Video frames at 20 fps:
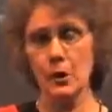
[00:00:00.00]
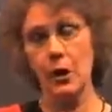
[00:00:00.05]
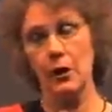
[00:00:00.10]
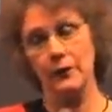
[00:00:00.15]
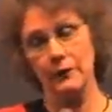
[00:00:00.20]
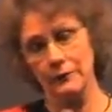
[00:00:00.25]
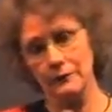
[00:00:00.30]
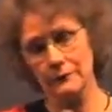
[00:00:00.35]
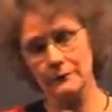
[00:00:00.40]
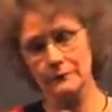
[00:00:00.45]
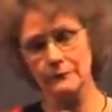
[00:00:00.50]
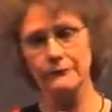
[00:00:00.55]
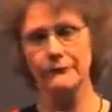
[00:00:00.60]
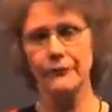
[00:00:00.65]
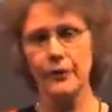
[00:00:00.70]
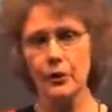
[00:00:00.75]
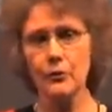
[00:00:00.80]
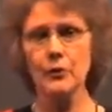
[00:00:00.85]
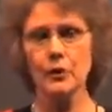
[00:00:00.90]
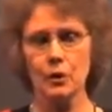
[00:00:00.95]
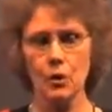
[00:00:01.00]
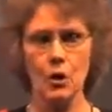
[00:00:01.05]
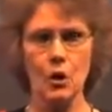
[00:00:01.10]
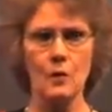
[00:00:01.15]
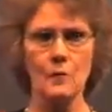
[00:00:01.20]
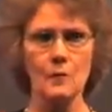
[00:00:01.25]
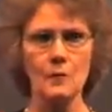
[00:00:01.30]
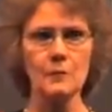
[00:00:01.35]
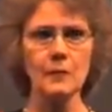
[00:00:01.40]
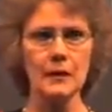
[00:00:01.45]
not very
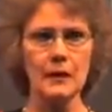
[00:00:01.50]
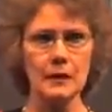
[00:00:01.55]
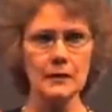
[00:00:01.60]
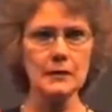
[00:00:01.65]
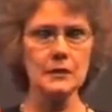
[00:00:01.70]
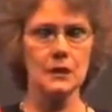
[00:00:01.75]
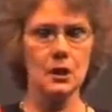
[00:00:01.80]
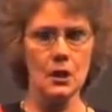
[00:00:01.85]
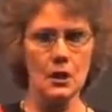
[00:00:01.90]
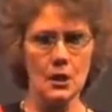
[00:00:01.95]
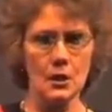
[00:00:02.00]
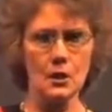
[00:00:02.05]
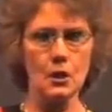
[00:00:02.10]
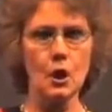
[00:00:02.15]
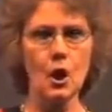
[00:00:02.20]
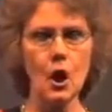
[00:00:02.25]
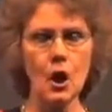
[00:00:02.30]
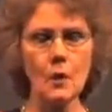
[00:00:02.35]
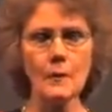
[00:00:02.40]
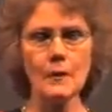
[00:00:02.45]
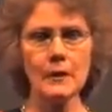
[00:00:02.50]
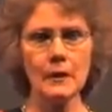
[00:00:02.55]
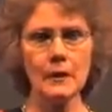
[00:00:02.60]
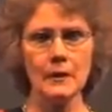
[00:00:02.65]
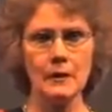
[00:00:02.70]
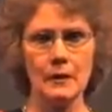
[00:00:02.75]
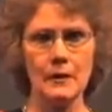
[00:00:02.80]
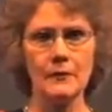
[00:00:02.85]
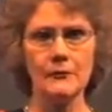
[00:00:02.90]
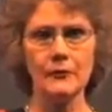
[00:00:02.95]
common, but it's common
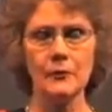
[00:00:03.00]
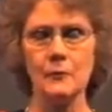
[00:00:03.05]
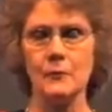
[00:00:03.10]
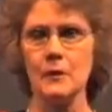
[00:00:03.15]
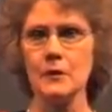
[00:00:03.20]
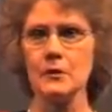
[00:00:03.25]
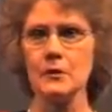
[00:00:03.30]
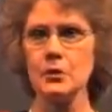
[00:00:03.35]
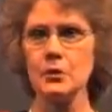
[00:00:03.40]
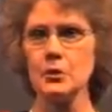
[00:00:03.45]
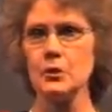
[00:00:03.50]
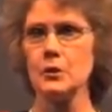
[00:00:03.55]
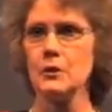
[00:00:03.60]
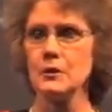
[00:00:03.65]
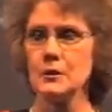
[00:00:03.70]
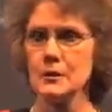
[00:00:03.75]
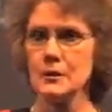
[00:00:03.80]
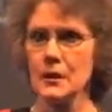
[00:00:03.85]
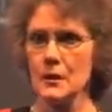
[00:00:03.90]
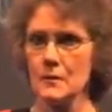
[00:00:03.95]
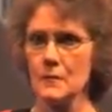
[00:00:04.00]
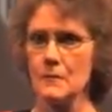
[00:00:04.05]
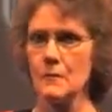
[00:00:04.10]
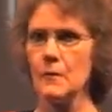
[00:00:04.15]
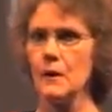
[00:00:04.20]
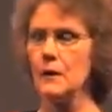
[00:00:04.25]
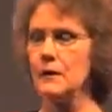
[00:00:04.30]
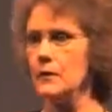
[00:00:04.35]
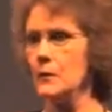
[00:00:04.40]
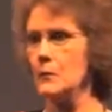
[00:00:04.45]
enough amongst
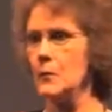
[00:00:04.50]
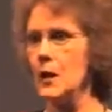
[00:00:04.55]
some in the